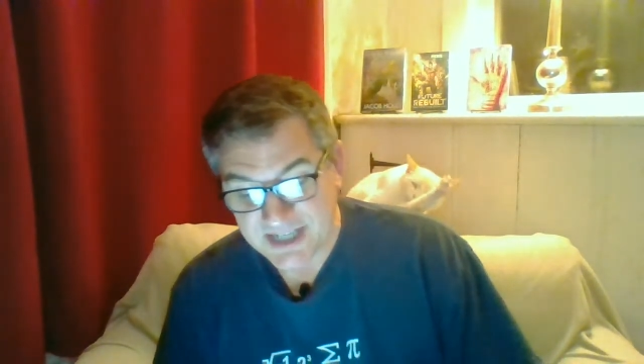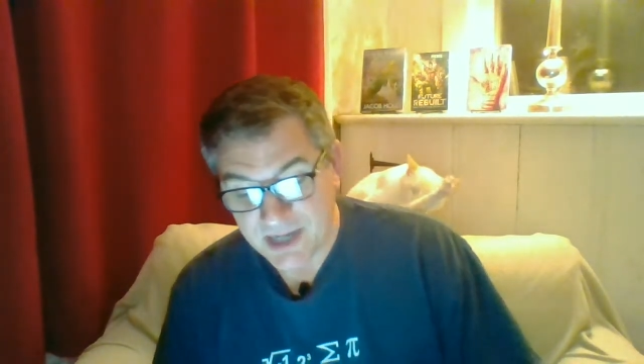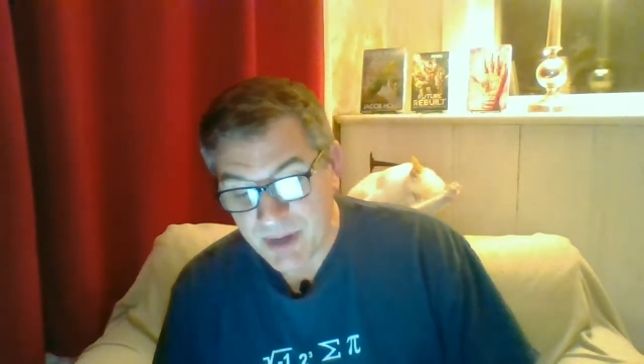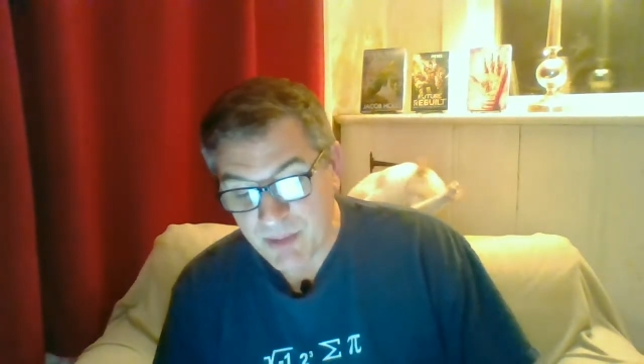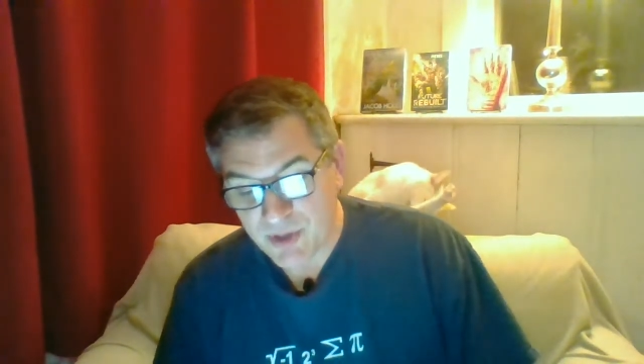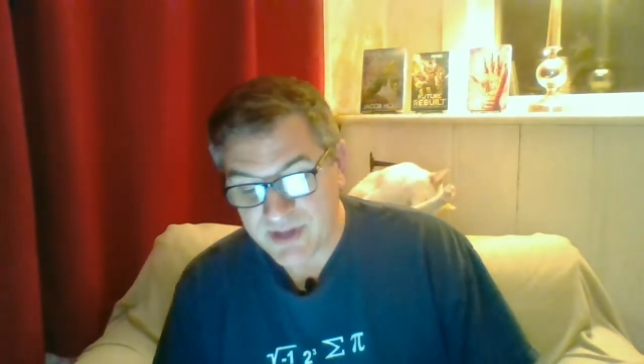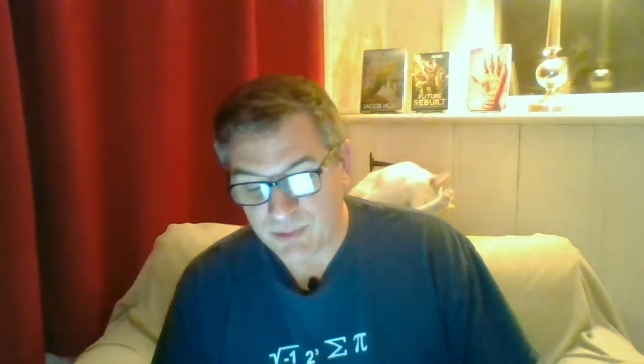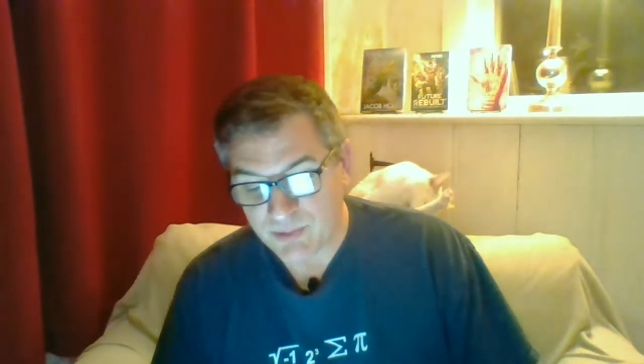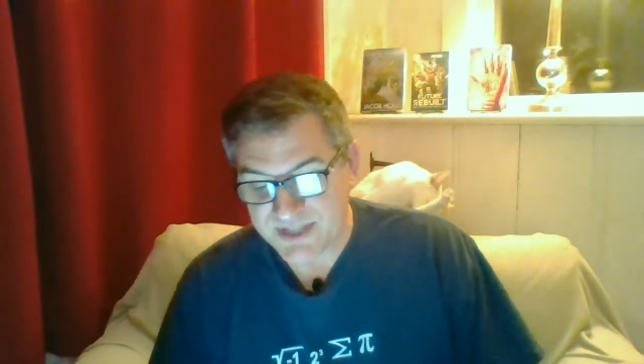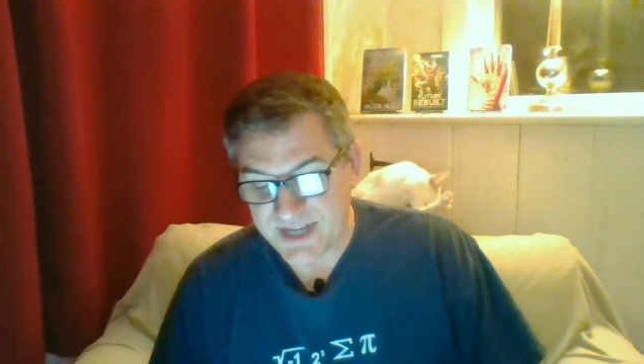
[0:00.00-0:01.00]
a memory
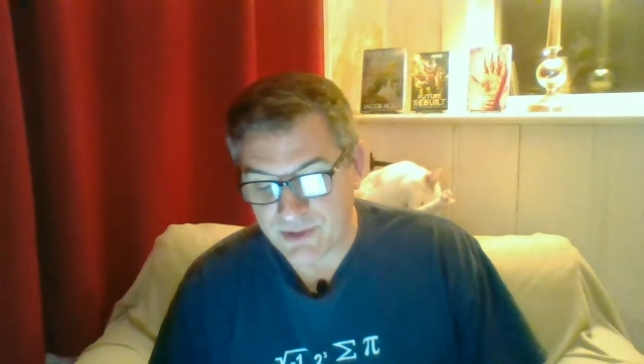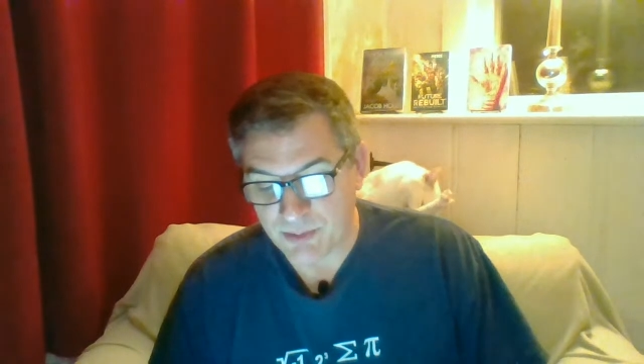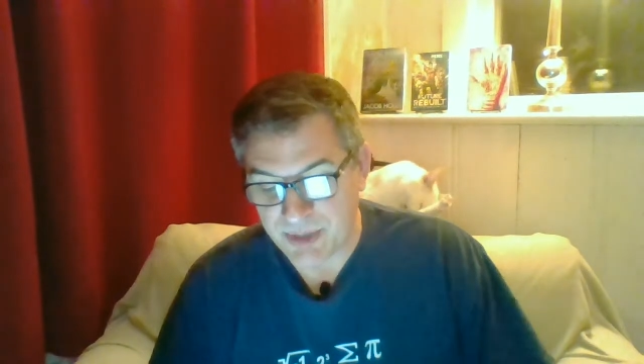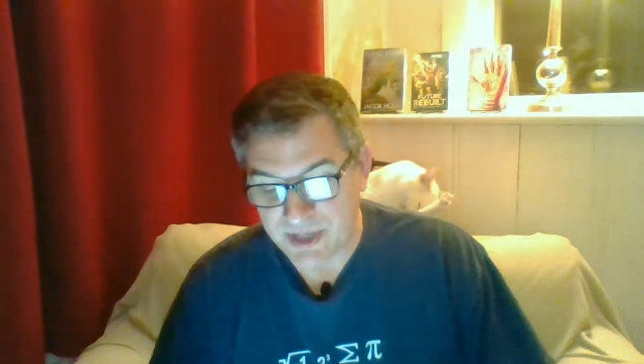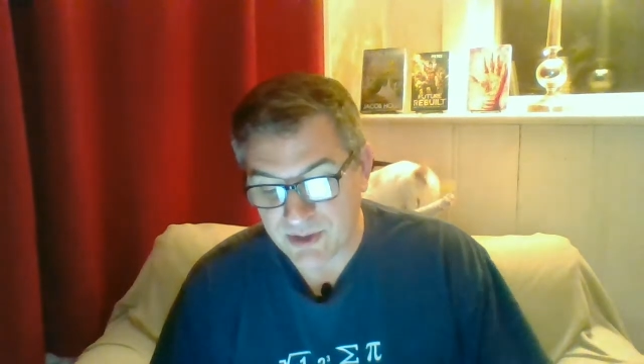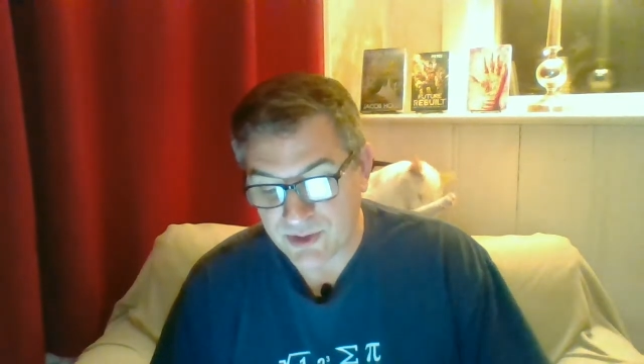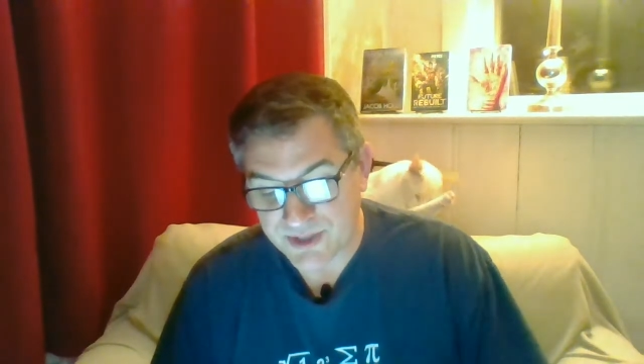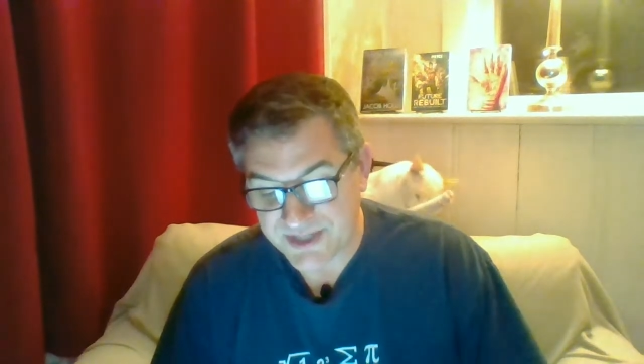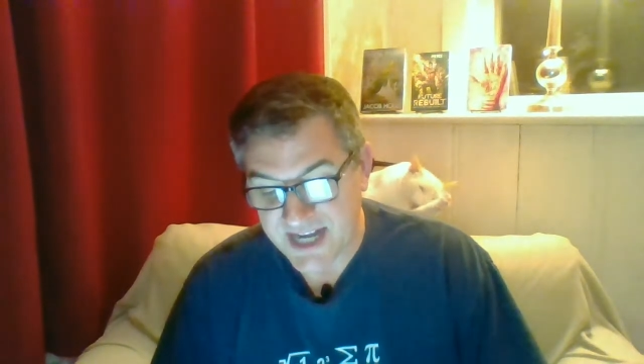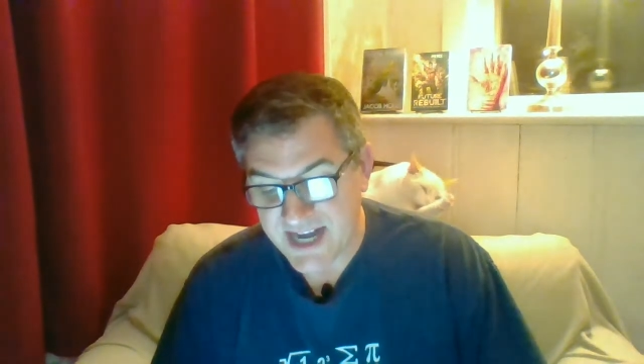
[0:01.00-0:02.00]
that was neither bitter nor
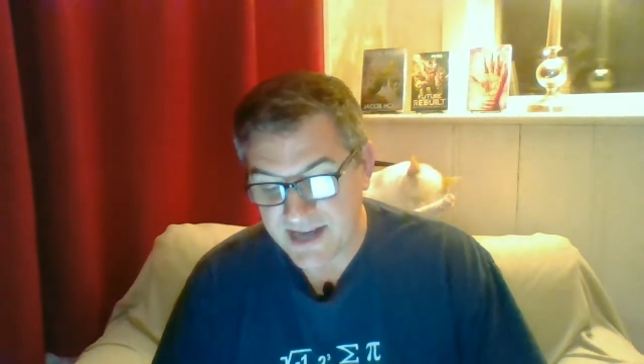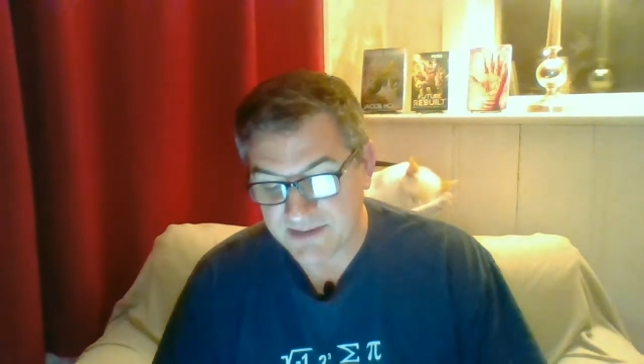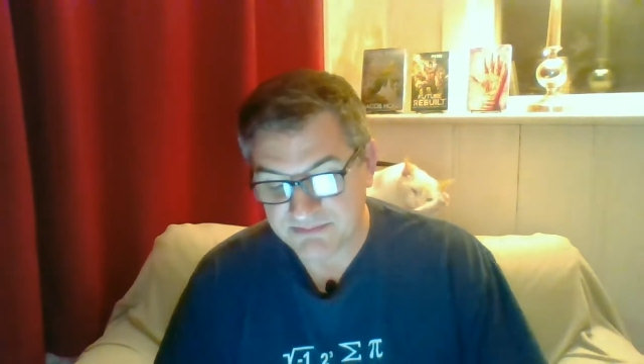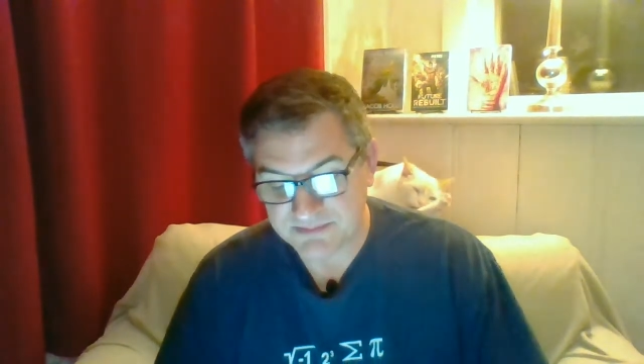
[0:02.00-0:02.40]
sad.